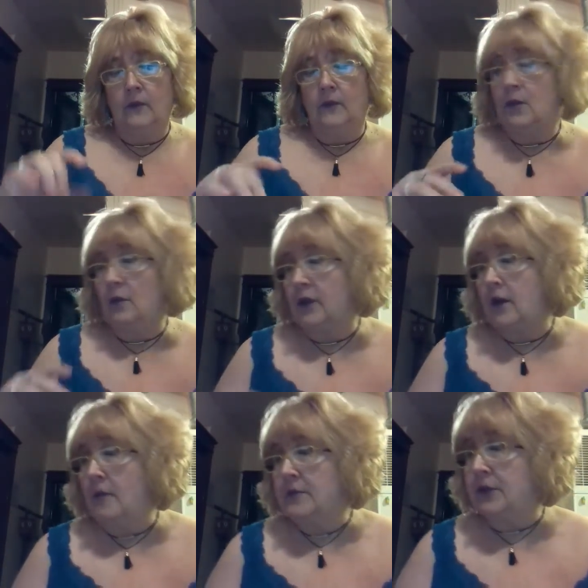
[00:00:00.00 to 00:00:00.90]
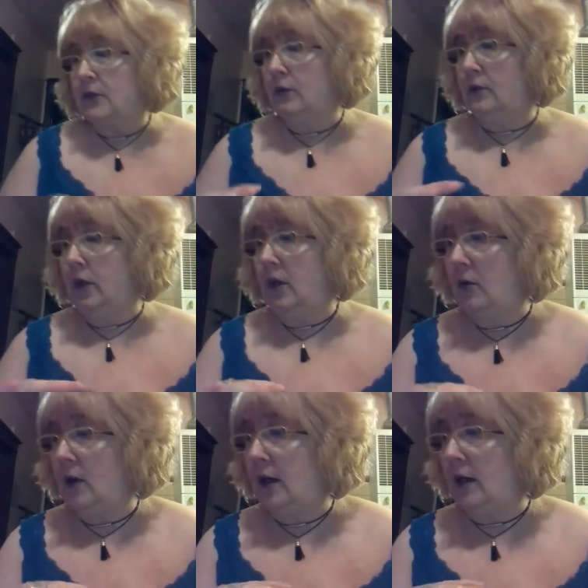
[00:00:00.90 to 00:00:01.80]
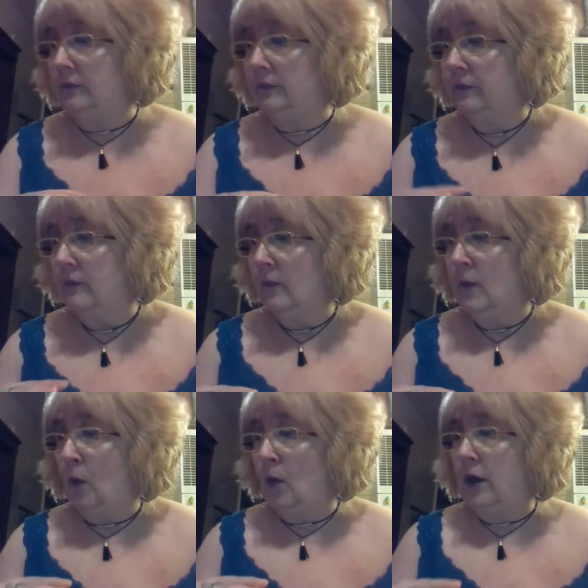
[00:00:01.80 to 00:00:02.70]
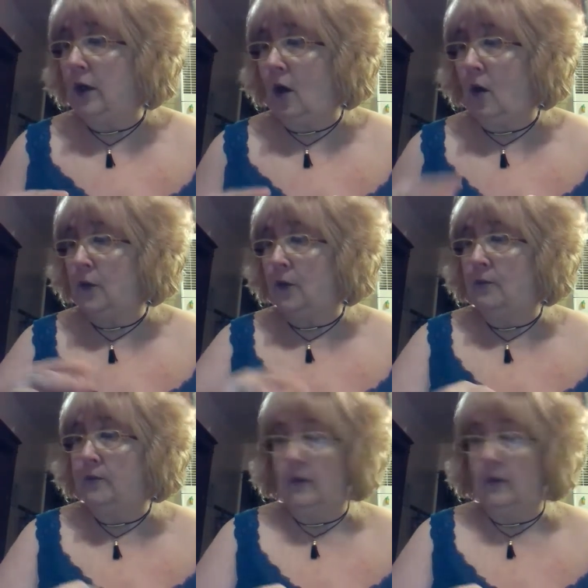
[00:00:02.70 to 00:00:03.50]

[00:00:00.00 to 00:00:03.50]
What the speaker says: So if it comes to, you know, we're going to go through,